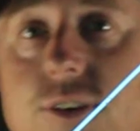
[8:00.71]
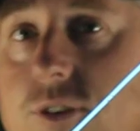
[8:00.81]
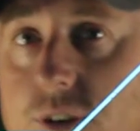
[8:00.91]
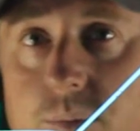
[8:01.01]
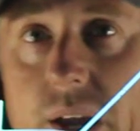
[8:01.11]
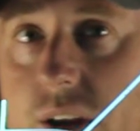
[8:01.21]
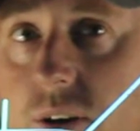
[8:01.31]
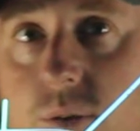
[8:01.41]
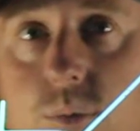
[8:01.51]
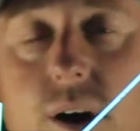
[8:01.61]
you can make
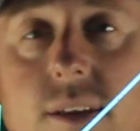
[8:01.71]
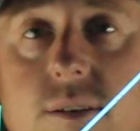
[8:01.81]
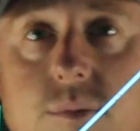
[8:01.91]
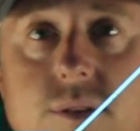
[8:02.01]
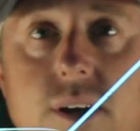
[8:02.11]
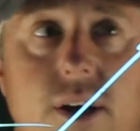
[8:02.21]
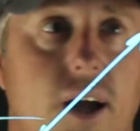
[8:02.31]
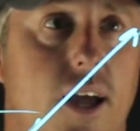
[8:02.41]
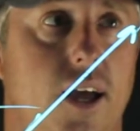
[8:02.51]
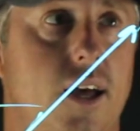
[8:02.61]
your own problems.
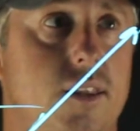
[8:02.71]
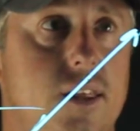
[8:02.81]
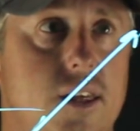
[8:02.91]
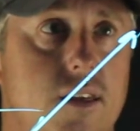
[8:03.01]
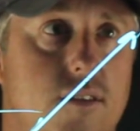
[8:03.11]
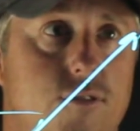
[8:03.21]
And the